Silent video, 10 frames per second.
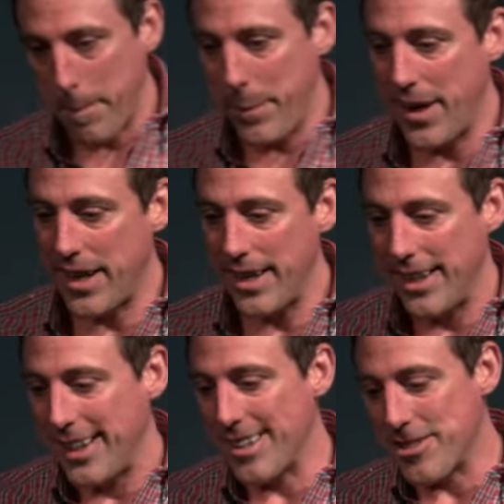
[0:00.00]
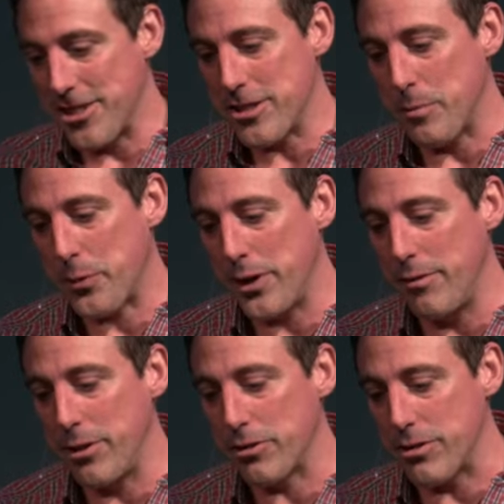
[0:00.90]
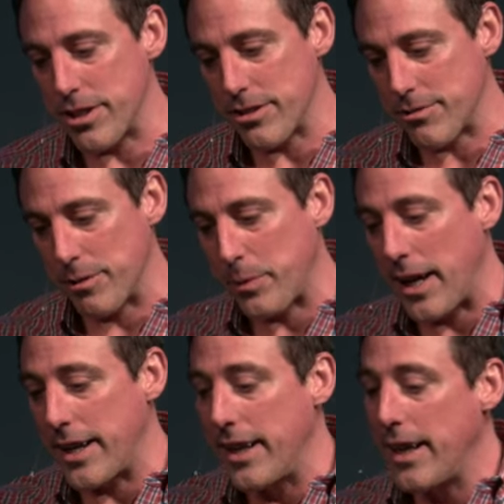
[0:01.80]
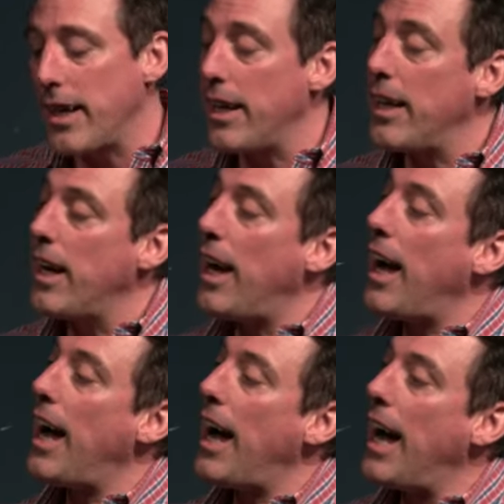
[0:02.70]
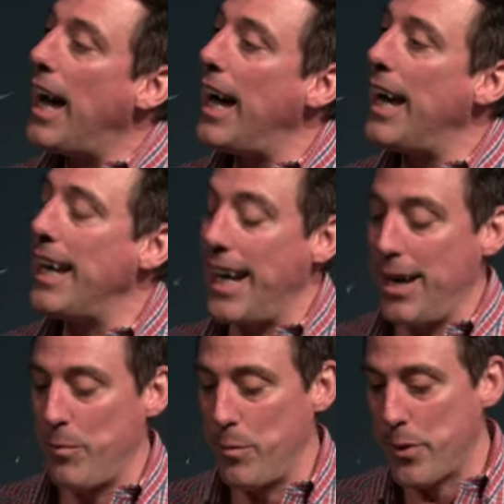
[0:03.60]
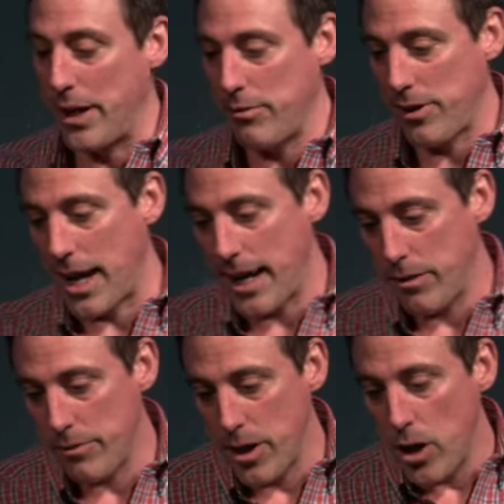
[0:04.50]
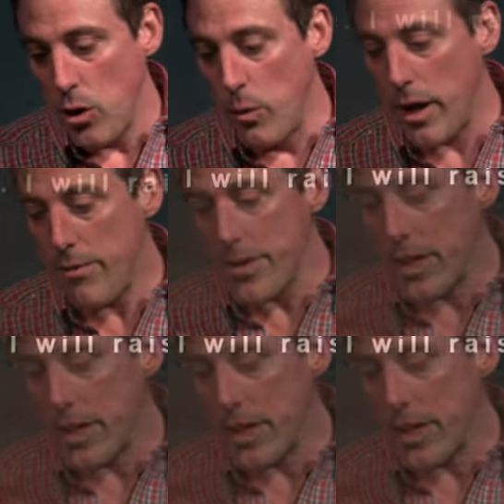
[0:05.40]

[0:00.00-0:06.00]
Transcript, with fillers: But it's just a preview. So Jesus replied, I am the bread of life. Whoever